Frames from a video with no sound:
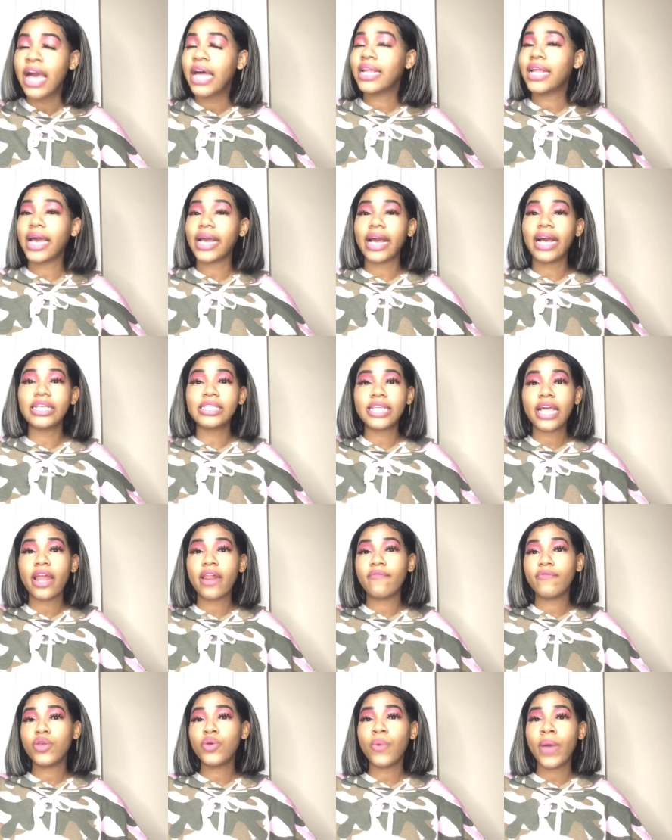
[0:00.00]
Like I said,
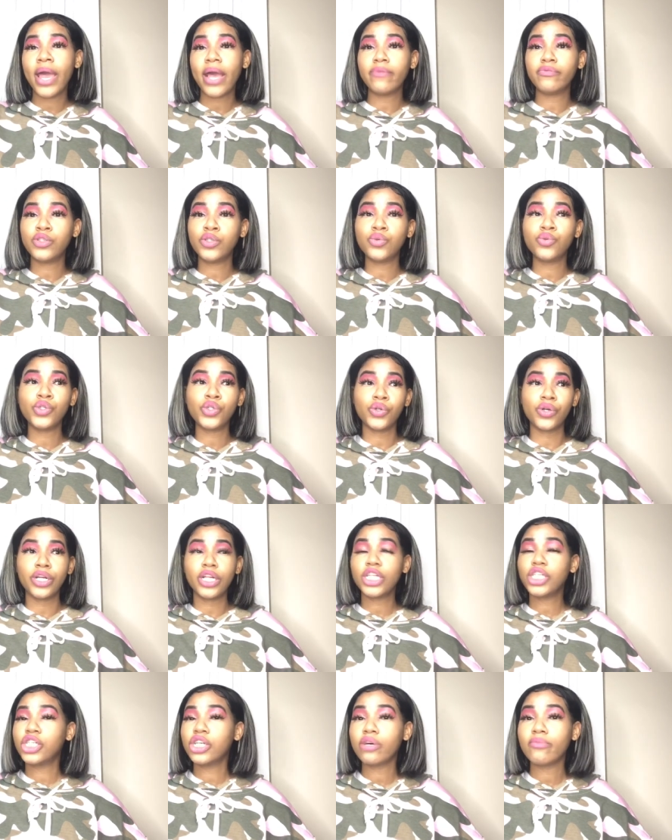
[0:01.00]
if you have to join
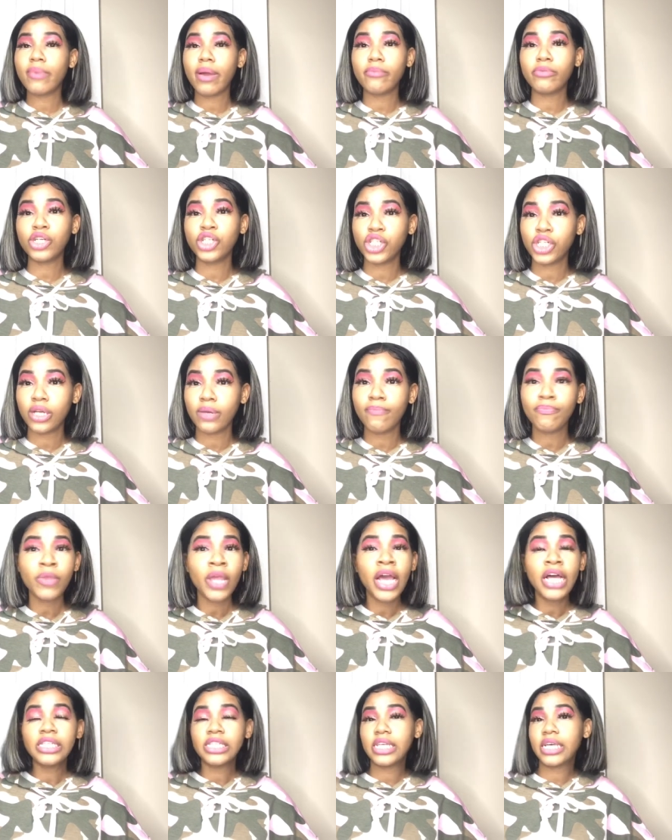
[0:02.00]
a gym membership
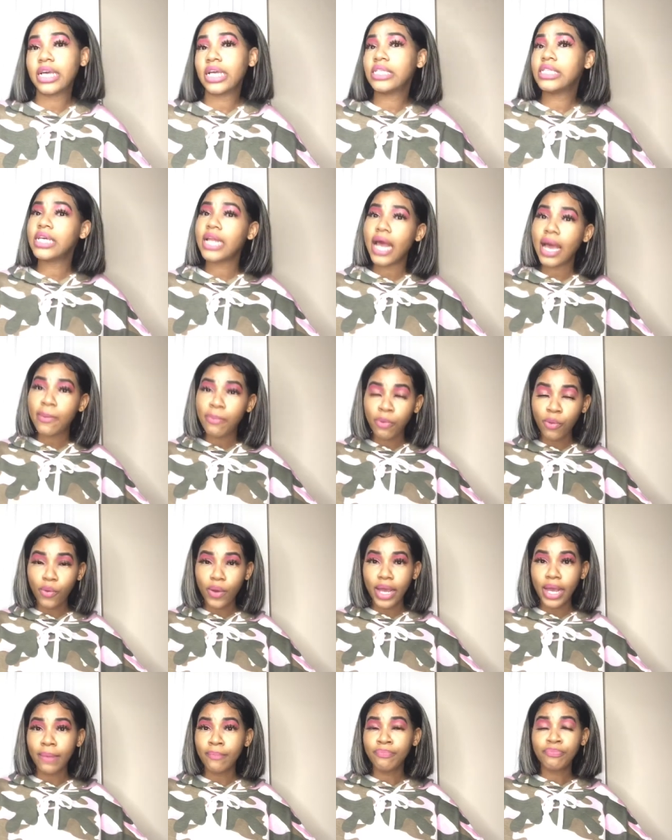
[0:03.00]
to get to that
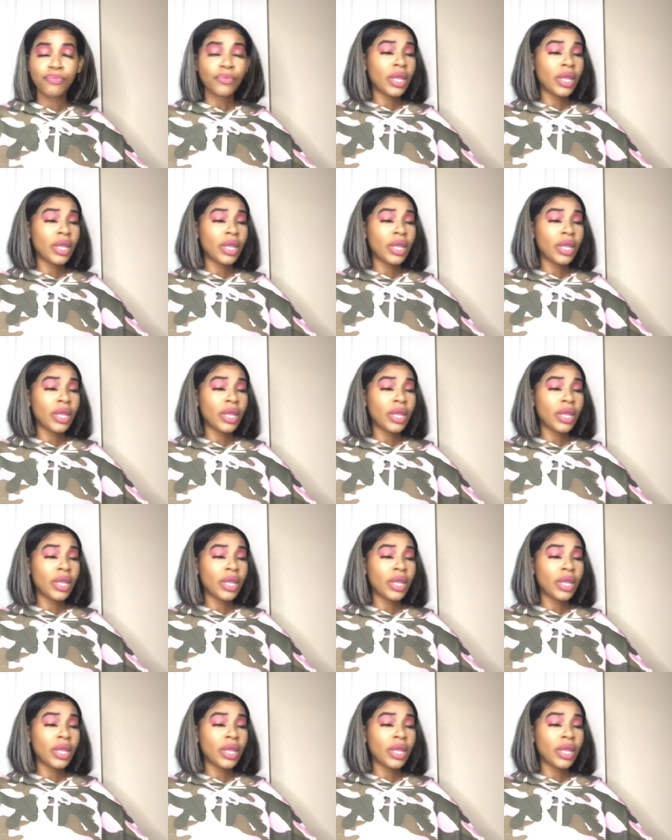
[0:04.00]
point